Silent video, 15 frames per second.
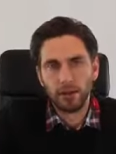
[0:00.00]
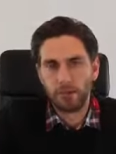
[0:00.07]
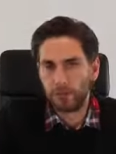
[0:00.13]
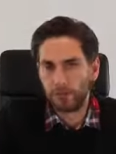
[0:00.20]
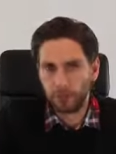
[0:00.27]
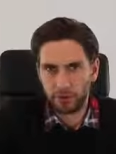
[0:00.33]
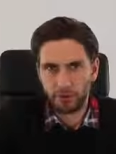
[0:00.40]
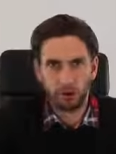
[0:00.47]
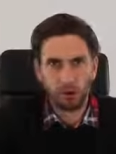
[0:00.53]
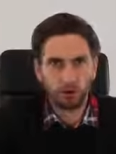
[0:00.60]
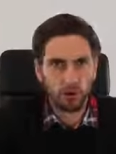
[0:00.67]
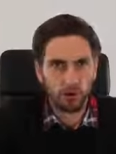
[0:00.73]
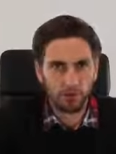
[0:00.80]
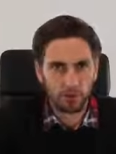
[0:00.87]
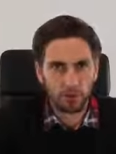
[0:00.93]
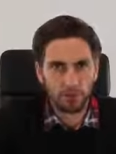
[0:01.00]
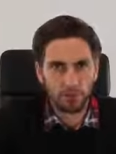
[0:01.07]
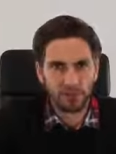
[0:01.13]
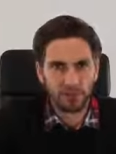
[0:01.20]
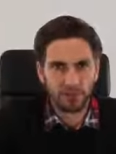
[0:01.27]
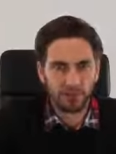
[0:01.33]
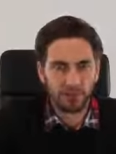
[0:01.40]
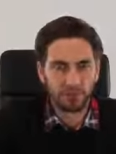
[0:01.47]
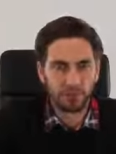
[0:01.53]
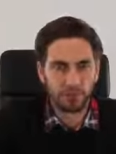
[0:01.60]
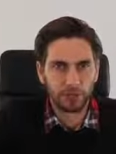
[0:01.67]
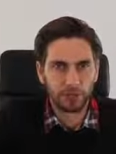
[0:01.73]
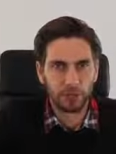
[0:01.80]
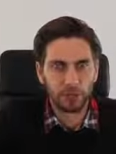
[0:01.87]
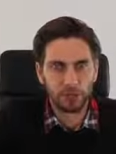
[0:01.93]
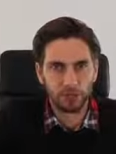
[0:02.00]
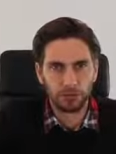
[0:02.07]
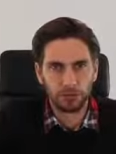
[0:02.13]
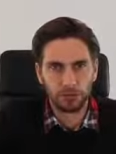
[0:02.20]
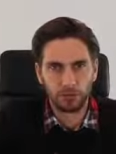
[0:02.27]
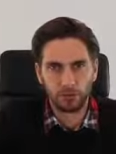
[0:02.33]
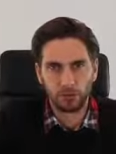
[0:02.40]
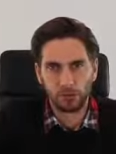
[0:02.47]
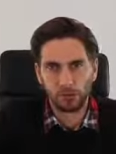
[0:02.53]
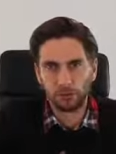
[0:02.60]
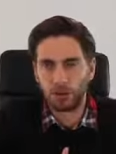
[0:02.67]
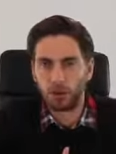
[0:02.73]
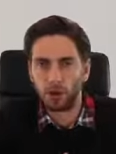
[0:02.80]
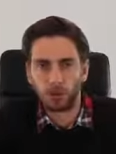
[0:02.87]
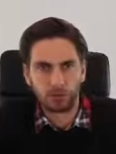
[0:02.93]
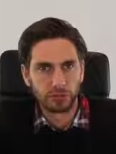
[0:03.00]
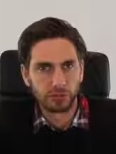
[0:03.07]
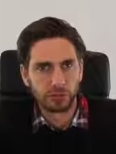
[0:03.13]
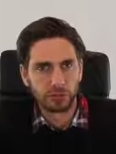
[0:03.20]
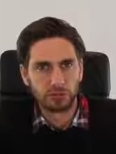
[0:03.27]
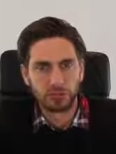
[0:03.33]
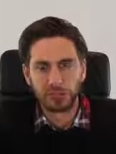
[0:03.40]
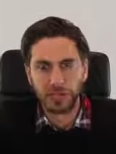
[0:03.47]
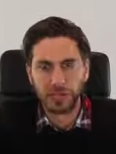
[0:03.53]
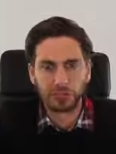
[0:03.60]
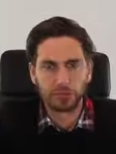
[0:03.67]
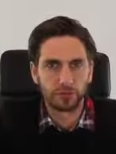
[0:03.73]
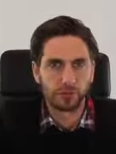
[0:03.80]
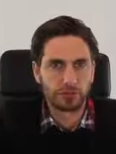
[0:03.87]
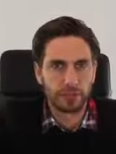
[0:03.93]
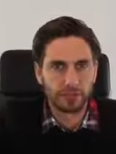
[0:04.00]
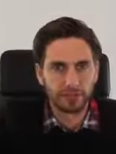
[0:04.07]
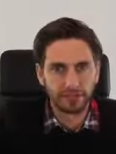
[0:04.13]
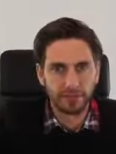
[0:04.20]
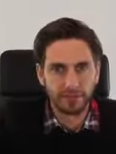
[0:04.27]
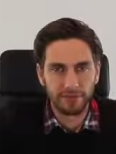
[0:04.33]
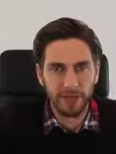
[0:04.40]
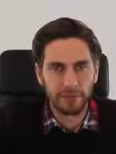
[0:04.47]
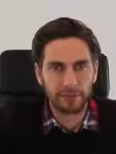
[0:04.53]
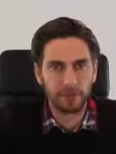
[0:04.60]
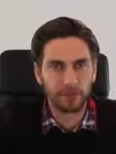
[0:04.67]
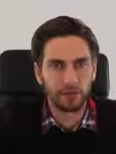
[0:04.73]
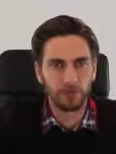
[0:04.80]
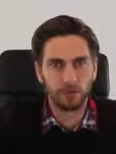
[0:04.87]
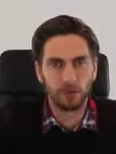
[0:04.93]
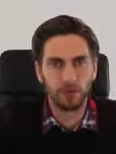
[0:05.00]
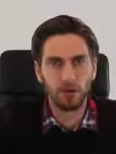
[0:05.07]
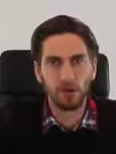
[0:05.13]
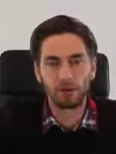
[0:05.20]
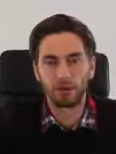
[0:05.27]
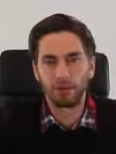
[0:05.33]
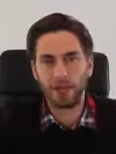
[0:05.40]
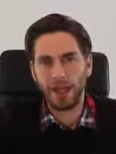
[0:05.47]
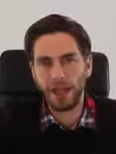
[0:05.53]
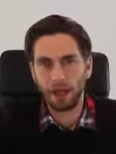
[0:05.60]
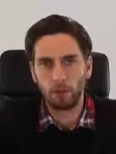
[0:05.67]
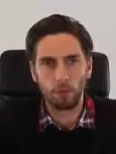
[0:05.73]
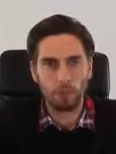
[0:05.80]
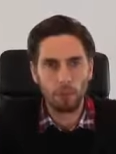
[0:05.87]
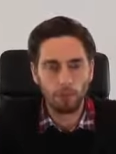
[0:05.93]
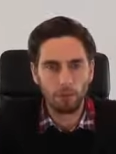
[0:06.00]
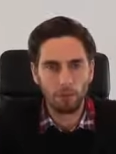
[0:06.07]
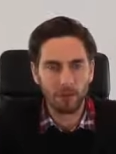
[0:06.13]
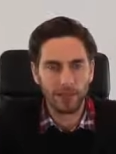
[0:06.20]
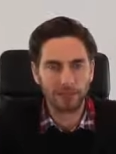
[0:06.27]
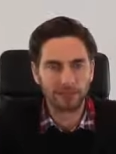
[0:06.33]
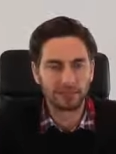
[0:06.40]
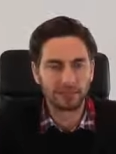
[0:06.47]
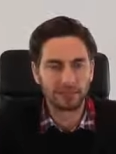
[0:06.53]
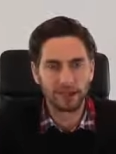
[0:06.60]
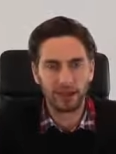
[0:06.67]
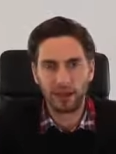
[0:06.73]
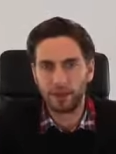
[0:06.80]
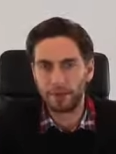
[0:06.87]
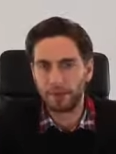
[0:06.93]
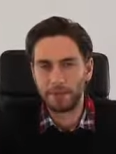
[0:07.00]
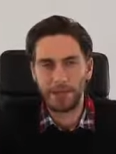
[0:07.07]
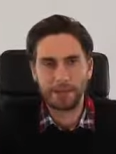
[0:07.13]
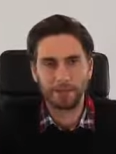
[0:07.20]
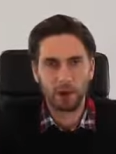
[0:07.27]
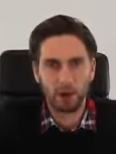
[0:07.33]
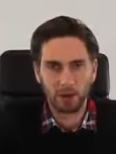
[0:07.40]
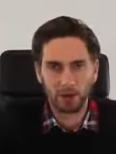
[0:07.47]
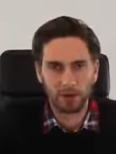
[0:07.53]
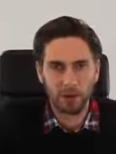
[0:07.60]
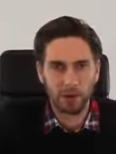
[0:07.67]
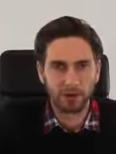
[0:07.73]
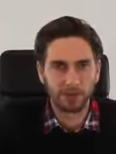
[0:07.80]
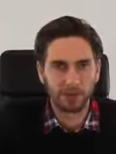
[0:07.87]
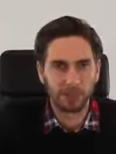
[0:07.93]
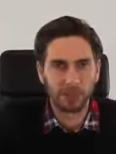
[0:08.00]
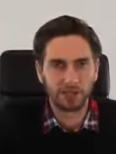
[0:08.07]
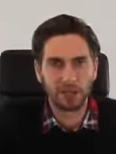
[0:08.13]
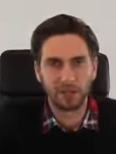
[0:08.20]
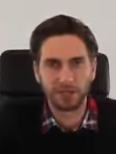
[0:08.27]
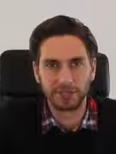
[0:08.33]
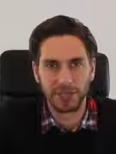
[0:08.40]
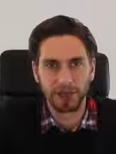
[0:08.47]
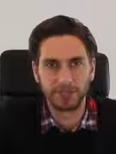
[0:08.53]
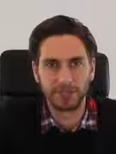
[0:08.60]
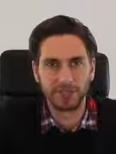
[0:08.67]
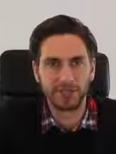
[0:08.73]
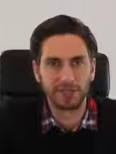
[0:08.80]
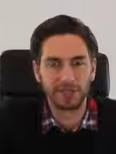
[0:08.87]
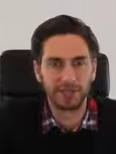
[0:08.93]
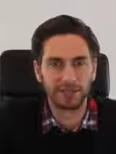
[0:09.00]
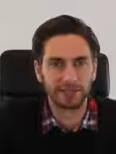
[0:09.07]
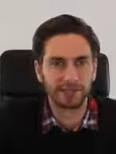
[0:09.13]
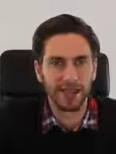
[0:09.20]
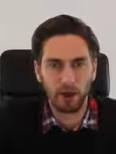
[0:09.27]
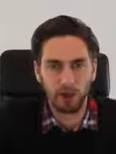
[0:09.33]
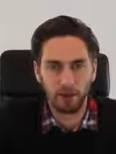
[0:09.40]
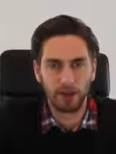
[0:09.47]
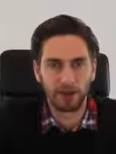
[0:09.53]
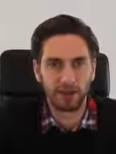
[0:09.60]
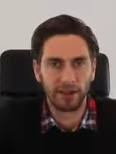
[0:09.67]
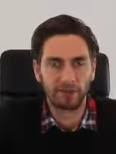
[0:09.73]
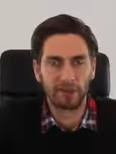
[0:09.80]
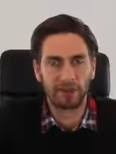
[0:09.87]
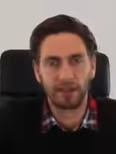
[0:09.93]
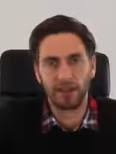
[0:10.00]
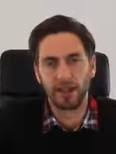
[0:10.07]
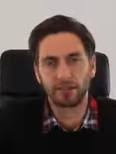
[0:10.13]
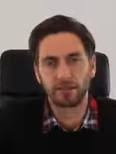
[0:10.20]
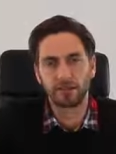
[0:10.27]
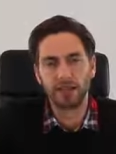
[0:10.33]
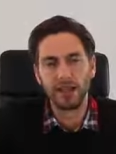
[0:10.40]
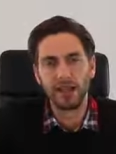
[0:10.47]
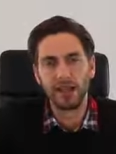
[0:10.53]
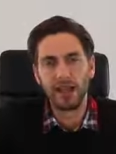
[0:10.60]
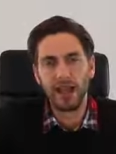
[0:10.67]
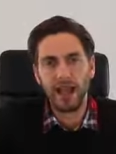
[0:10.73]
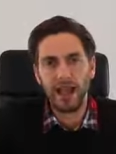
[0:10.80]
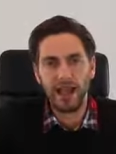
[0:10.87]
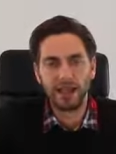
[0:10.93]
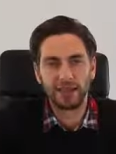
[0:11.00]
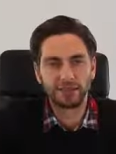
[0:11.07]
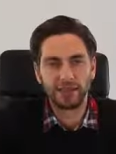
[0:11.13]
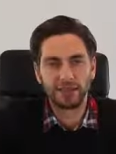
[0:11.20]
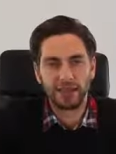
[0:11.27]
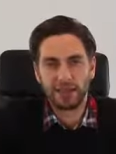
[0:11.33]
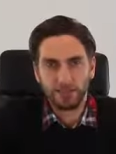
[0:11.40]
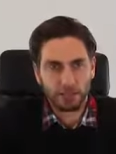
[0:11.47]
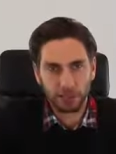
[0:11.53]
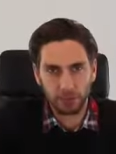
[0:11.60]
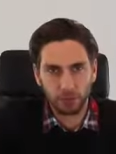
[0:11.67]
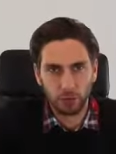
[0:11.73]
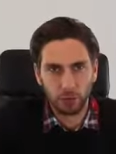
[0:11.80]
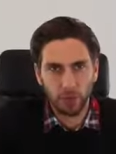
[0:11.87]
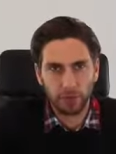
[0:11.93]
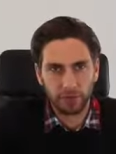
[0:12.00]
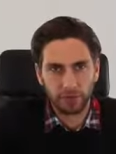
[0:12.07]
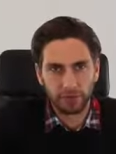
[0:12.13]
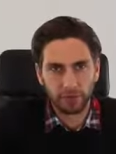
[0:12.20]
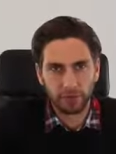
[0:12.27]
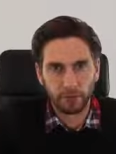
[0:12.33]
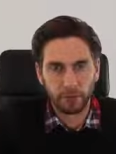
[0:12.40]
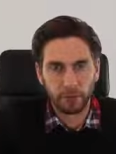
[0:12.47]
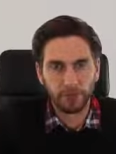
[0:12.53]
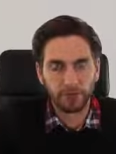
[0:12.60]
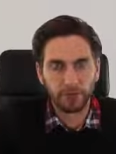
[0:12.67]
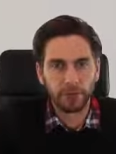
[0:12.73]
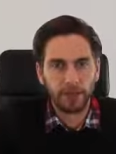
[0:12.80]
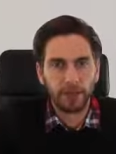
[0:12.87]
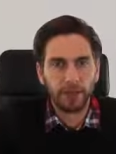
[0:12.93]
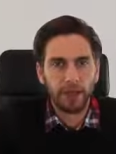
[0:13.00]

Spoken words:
with building or growing your business because you're told to chase your friends and family or create a warm list, maybe have home parties, hotel meetings, network and everything else, and it's just not working for you?